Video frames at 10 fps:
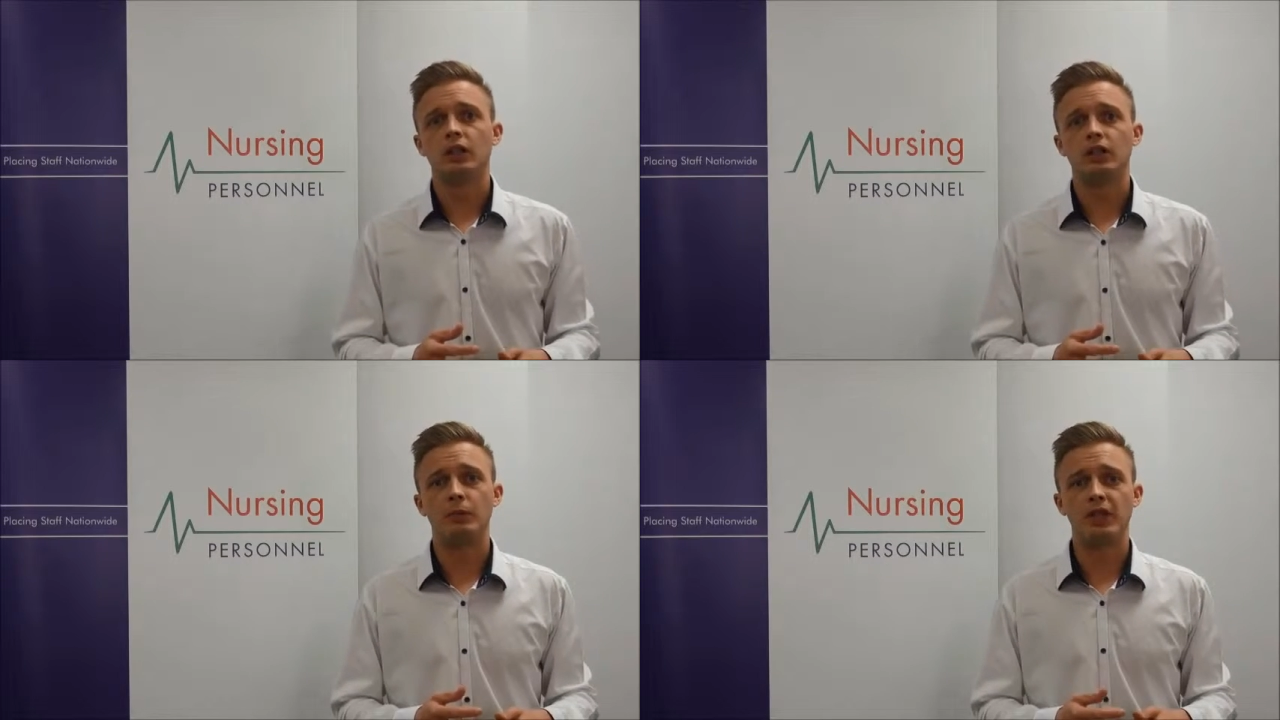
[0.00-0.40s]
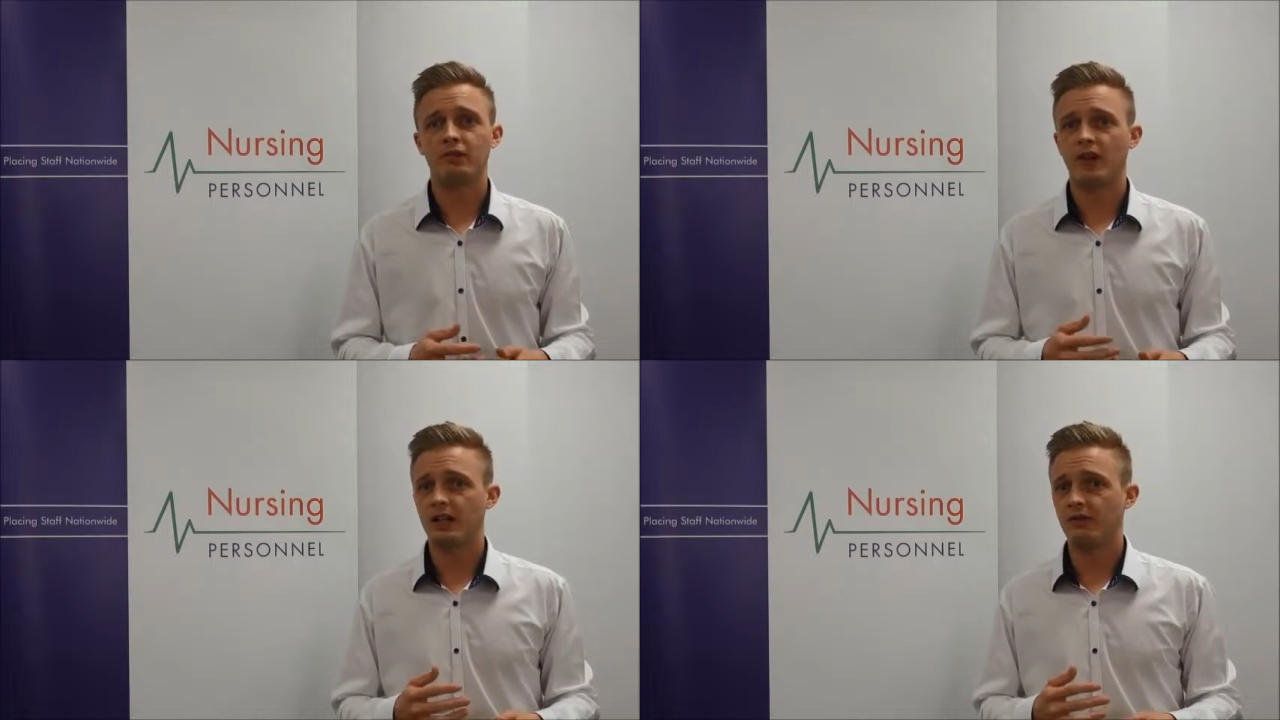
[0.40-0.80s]
You'll be
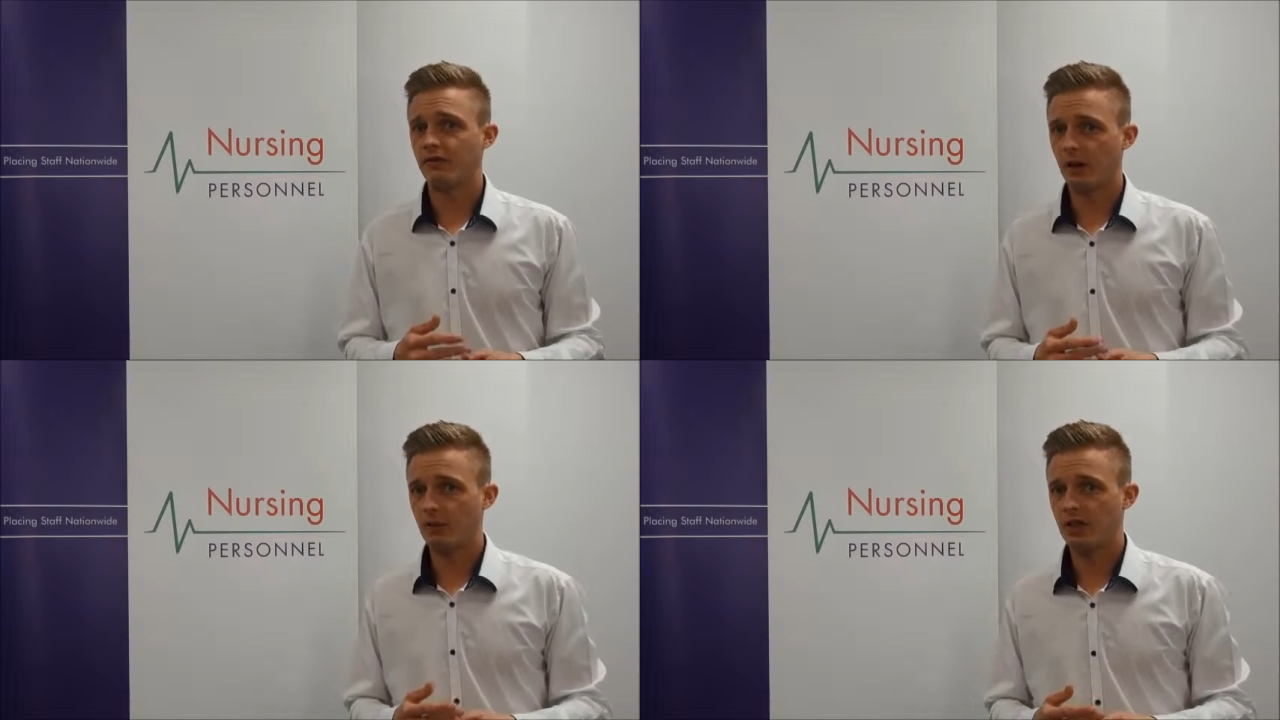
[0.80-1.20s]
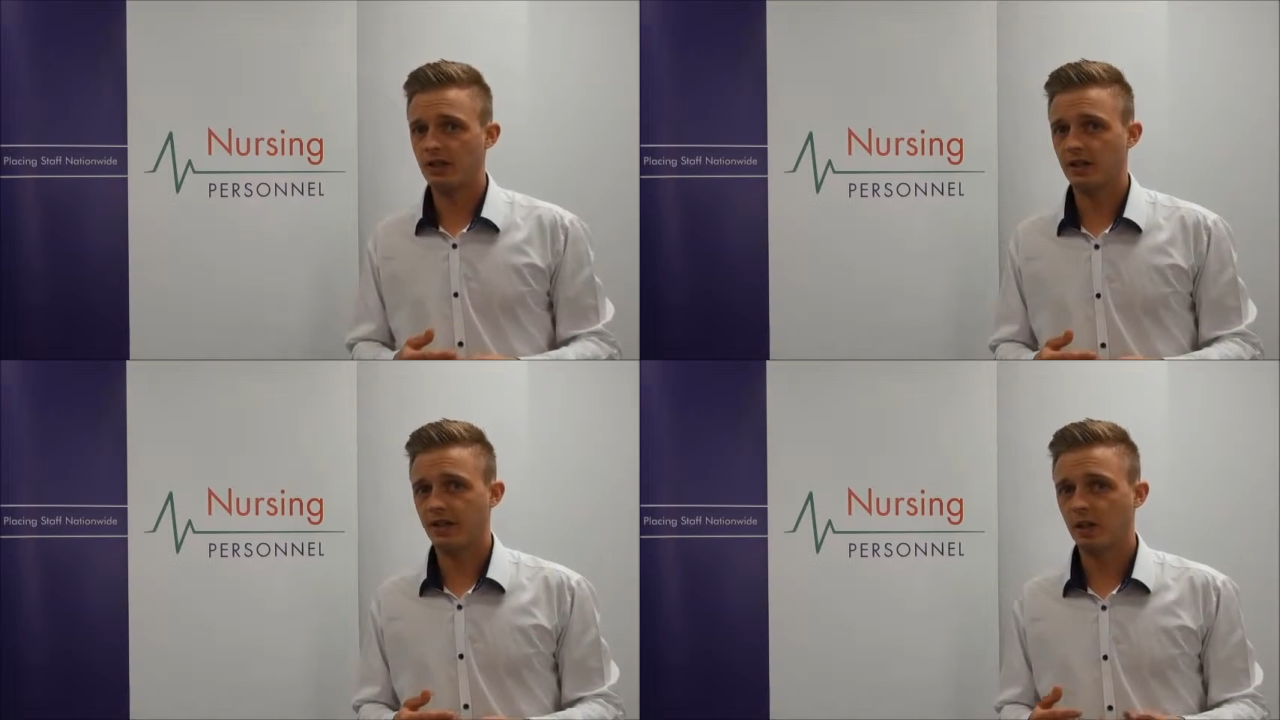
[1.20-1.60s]
advising
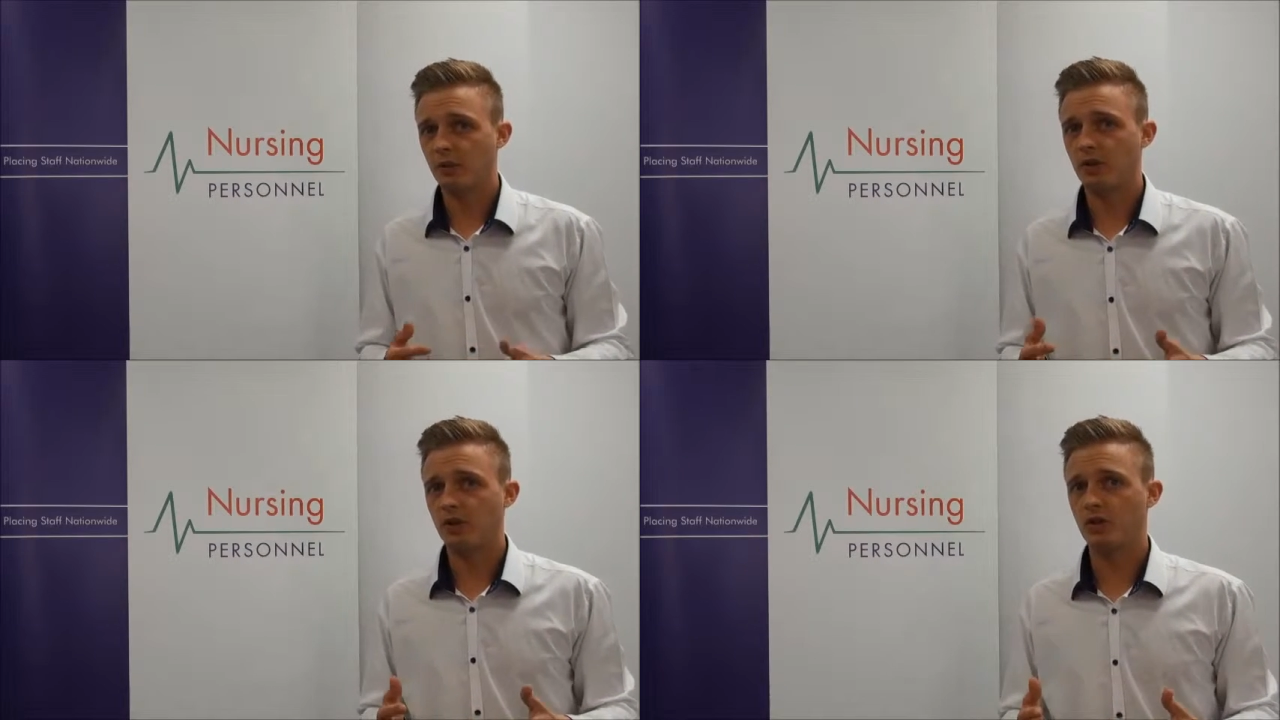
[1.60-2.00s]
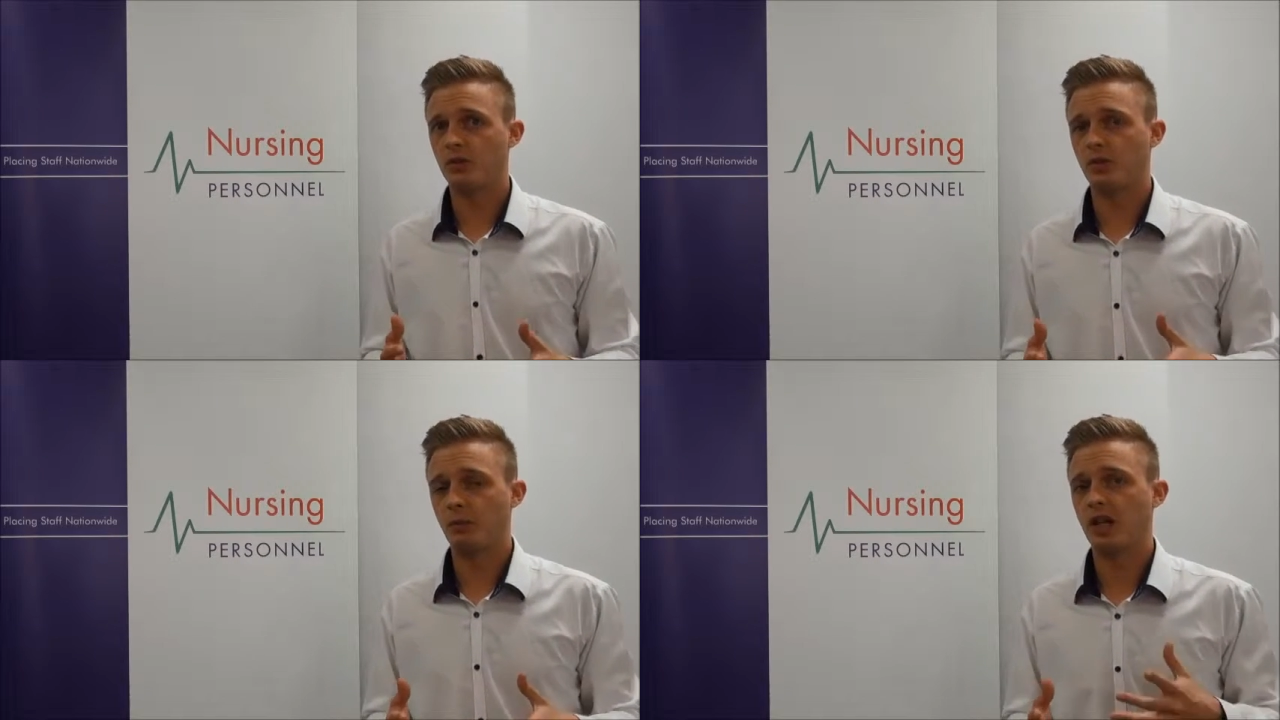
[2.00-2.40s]
families and helping
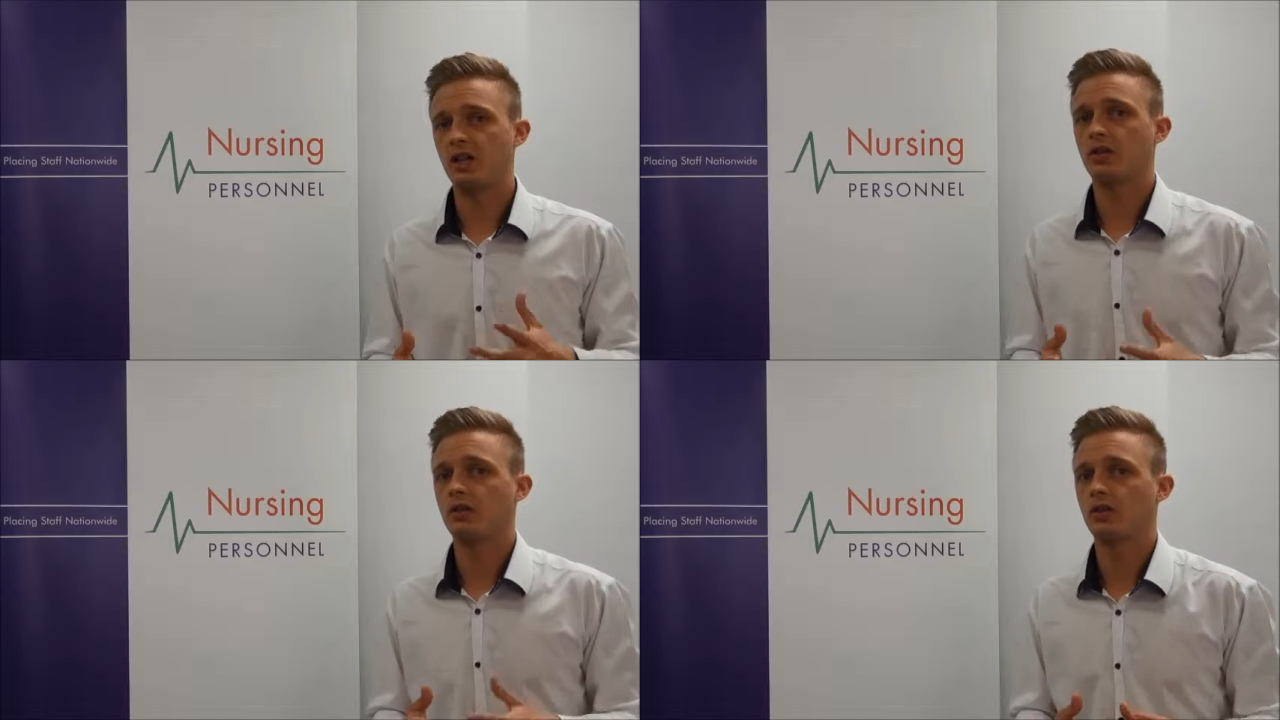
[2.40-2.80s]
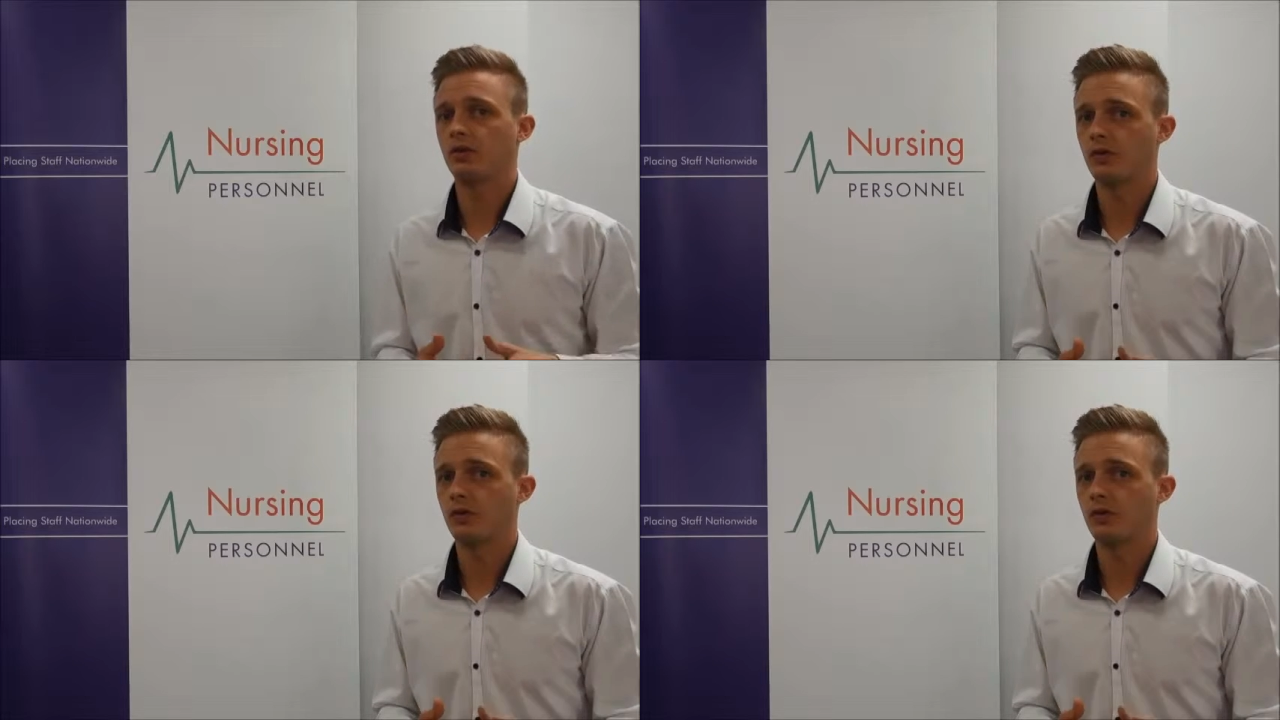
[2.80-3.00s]
ensure that patients are